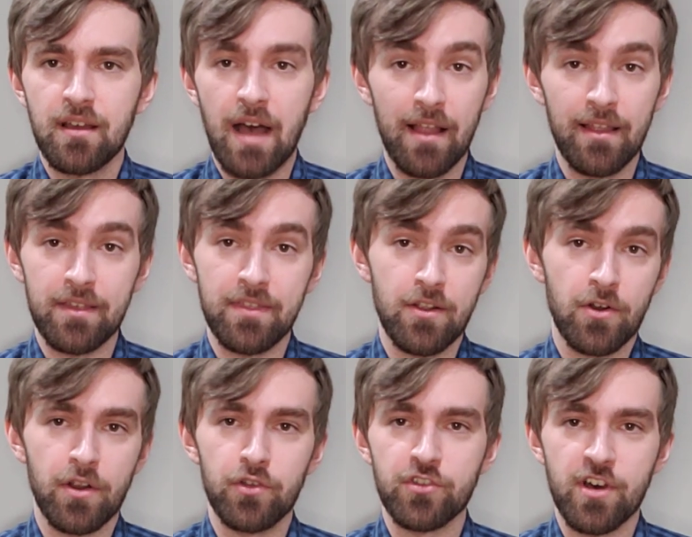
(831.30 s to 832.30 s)
I like the
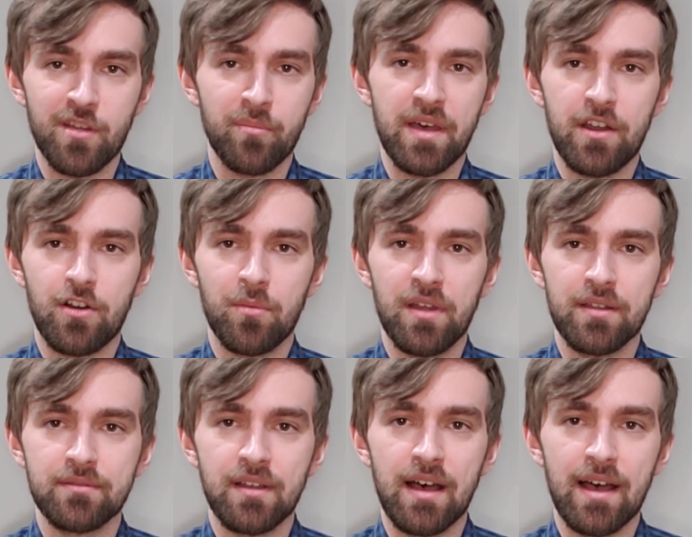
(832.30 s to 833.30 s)
ergos on them better, but
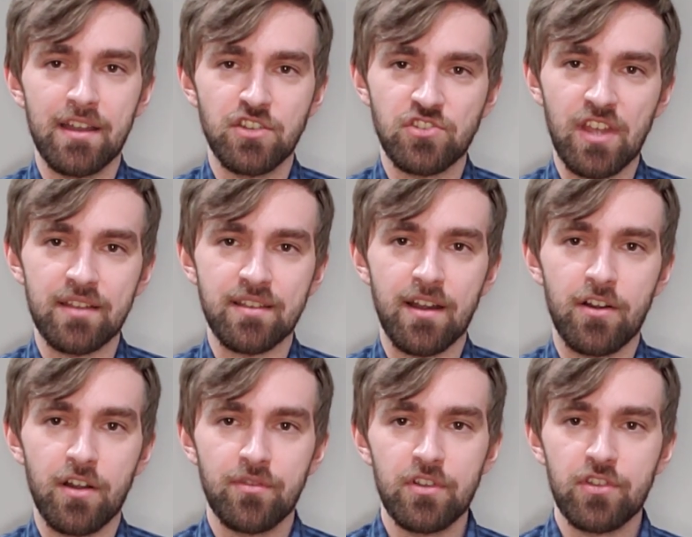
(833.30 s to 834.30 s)
I just got
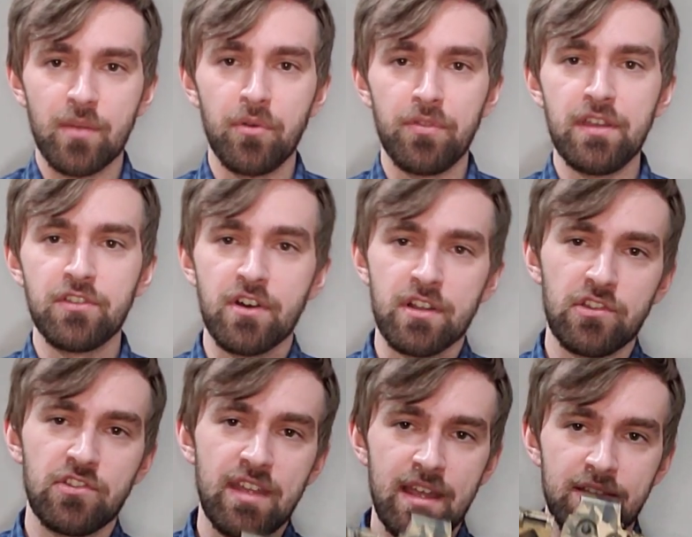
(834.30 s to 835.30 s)
tired of it, so I put these on
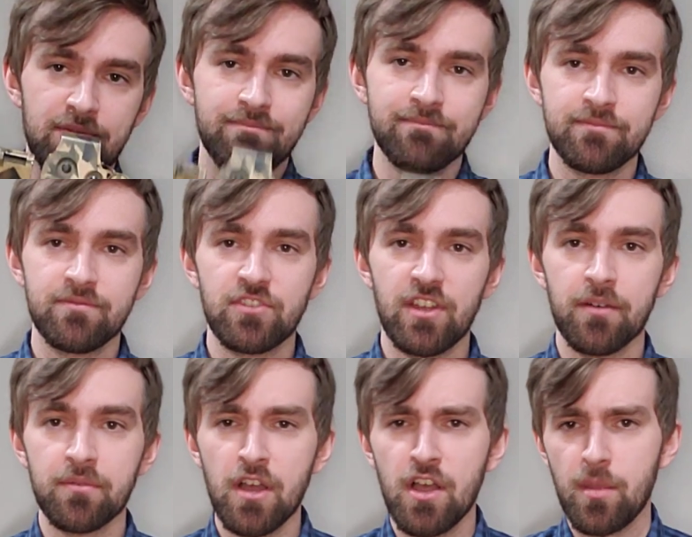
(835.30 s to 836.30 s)
instead. So
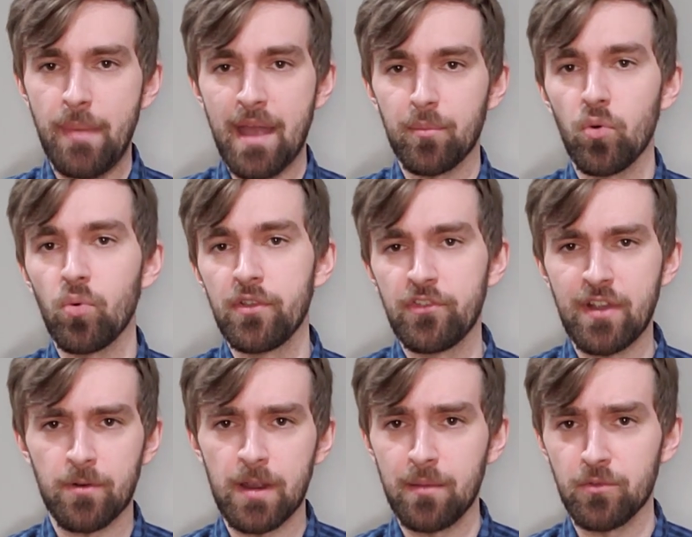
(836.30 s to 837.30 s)
the Magpul ones
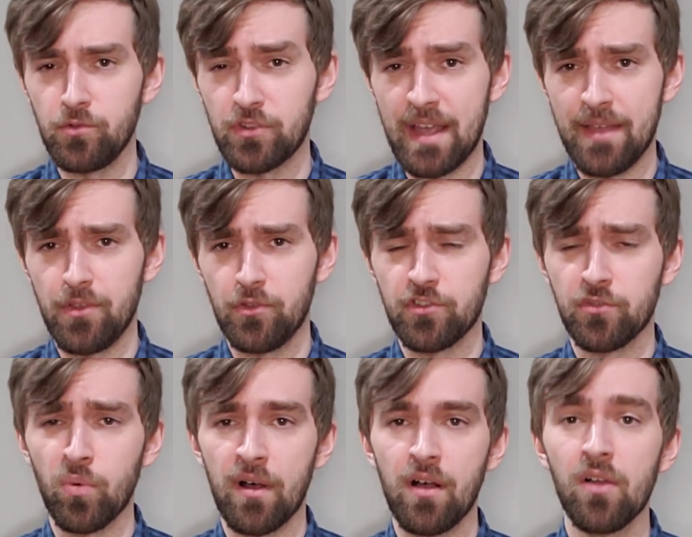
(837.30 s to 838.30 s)
never came loose. I had those as
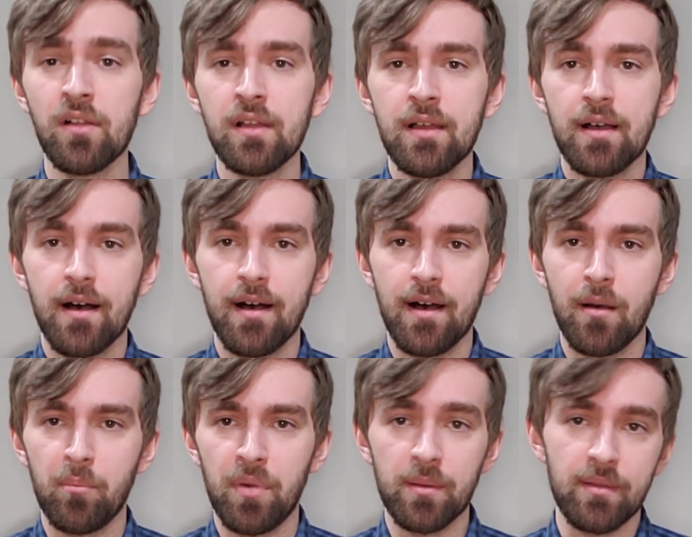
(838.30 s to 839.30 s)
well,
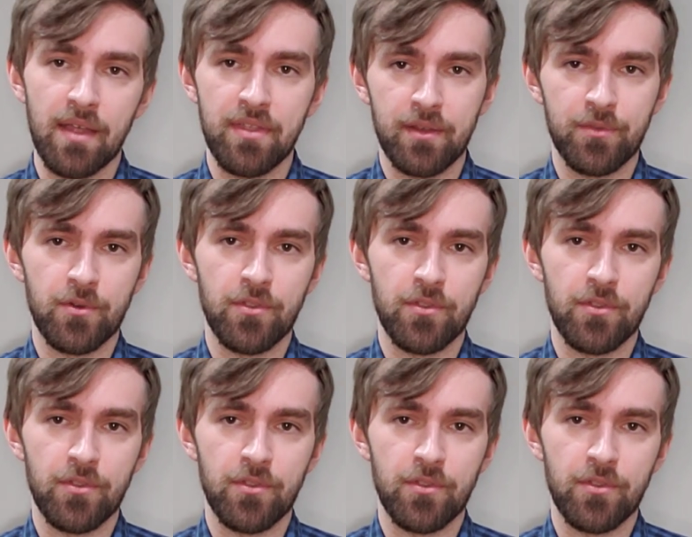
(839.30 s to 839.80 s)
but I think they're